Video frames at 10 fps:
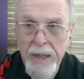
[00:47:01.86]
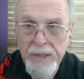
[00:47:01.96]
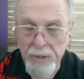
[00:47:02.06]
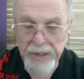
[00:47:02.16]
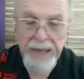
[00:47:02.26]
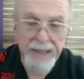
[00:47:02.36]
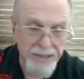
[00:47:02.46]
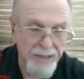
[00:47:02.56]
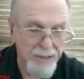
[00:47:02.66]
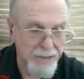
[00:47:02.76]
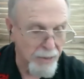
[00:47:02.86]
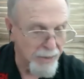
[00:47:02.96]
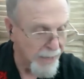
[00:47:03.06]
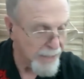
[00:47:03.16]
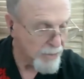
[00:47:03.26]
So yes, so
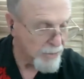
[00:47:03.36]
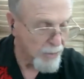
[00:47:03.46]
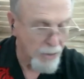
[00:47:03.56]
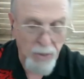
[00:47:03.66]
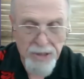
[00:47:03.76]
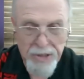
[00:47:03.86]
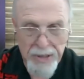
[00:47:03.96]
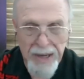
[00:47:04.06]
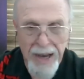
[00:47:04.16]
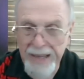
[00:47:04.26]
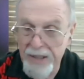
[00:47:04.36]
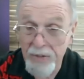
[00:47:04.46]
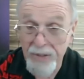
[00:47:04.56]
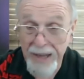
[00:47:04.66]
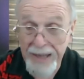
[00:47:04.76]
in answer to the question, I
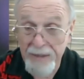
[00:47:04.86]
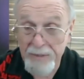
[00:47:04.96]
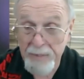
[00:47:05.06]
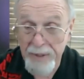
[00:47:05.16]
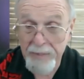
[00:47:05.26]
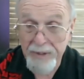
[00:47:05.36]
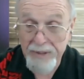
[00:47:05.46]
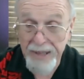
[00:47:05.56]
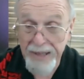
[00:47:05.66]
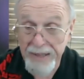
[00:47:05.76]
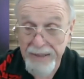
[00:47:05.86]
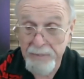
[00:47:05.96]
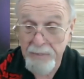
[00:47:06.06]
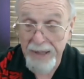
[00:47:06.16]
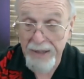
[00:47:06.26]
don't like it when people say
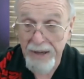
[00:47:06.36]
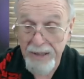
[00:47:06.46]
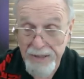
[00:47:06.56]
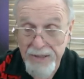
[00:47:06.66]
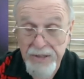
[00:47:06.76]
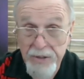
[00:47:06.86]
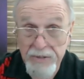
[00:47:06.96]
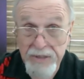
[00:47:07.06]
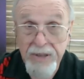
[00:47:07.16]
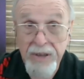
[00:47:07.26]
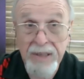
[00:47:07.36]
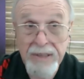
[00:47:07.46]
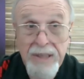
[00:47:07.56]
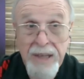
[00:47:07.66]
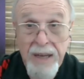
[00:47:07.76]
my dog is a service dog.
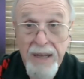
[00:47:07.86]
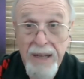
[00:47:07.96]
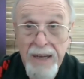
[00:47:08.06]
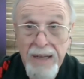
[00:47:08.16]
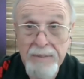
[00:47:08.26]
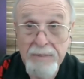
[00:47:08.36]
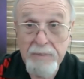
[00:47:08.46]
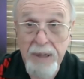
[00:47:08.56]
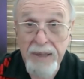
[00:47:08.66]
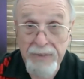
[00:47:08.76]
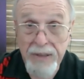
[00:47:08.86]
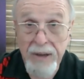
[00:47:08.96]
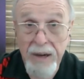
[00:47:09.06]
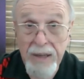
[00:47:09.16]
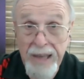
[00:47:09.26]
Um, but if the
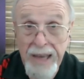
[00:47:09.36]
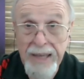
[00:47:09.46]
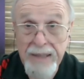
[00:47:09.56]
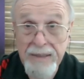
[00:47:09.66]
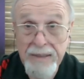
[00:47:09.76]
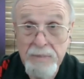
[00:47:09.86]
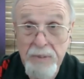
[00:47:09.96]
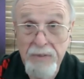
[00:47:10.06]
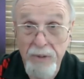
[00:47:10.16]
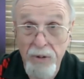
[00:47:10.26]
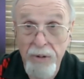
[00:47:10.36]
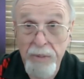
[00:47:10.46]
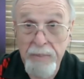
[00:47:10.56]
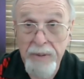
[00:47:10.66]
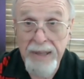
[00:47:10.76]
dog can
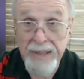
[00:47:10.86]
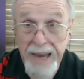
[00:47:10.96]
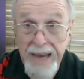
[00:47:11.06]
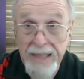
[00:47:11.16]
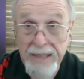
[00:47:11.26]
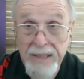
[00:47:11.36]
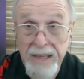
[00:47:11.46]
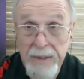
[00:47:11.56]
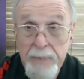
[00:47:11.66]
perform a task,